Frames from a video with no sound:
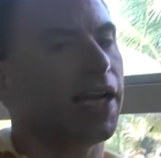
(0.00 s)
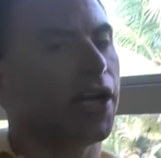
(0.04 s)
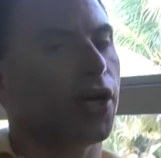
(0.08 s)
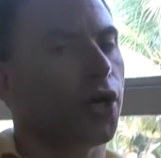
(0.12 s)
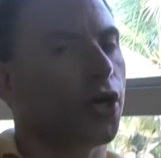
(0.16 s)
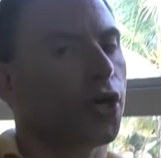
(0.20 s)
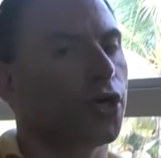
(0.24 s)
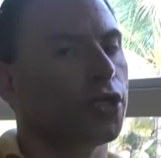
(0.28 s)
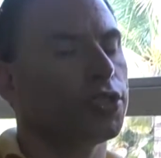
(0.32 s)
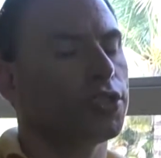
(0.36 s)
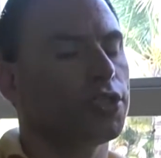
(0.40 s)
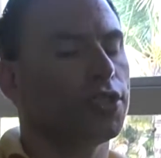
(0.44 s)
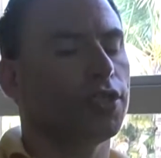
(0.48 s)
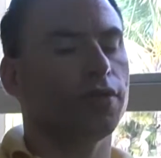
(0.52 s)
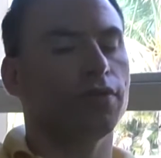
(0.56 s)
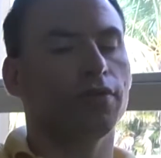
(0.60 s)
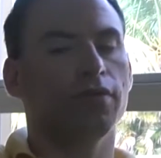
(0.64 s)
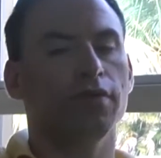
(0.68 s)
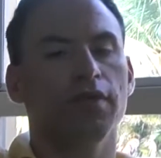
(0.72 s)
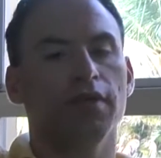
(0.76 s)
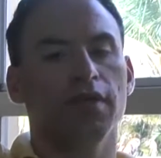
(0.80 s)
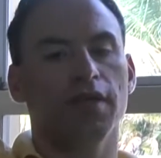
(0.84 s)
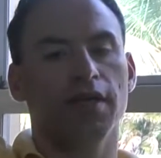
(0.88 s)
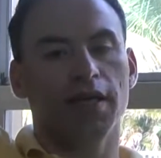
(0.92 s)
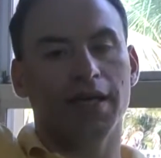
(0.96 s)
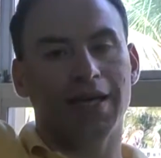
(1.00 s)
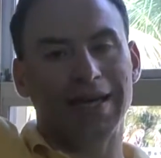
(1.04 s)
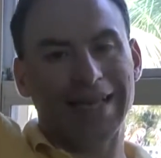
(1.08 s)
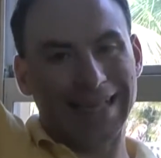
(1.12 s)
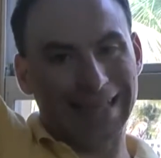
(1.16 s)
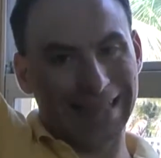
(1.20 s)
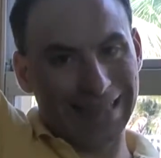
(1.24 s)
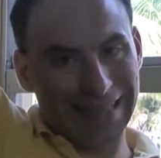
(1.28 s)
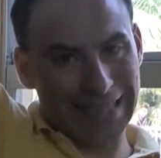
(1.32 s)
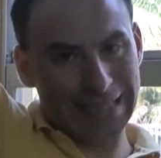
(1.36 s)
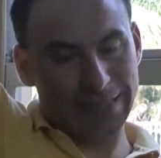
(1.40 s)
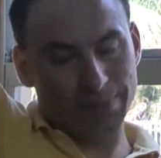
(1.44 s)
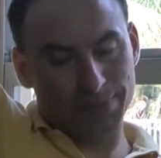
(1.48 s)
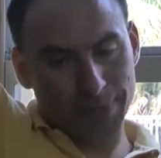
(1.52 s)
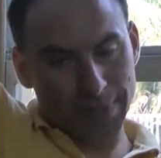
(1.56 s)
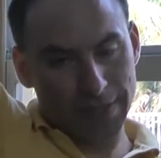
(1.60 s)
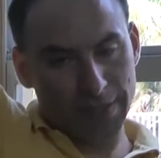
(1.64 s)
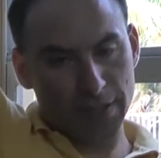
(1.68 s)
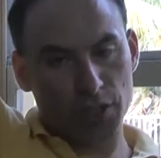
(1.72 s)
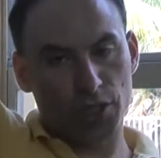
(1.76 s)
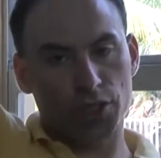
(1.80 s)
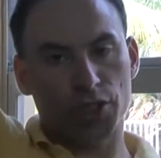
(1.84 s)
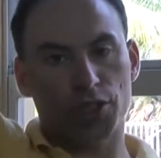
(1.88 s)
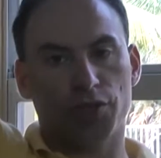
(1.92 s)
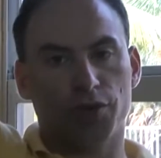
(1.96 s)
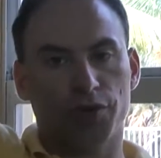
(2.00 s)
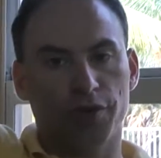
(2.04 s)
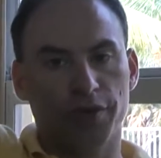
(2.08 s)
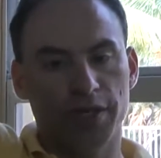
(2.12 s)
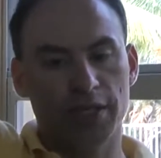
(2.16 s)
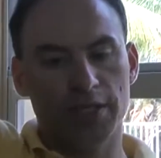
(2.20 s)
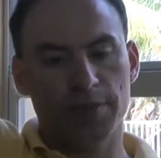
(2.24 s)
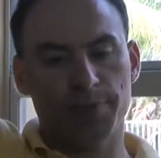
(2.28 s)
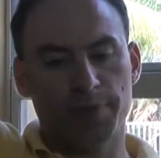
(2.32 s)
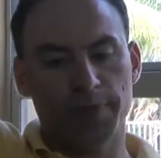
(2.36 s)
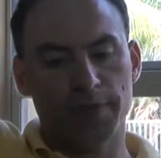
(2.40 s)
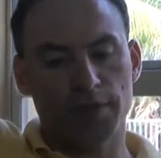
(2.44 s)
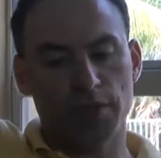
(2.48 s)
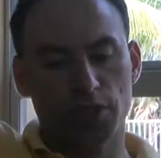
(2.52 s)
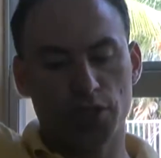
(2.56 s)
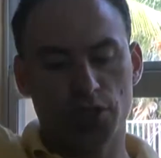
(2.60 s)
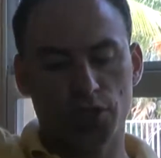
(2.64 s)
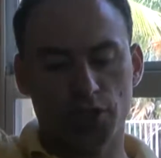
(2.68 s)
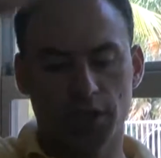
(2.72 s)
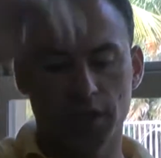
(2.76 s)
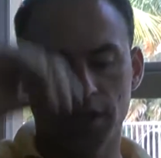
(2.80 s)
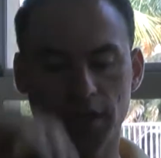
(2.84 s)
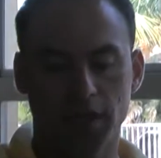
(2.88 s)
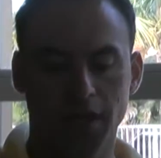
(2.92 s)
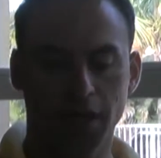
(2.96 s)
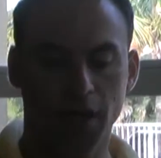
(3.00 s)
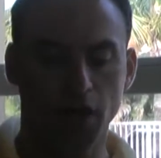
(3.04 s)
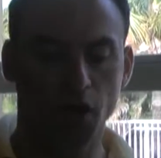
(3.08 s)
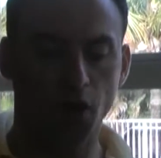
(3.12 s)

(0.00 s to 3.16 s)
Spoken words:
it hurts you in this position or this position,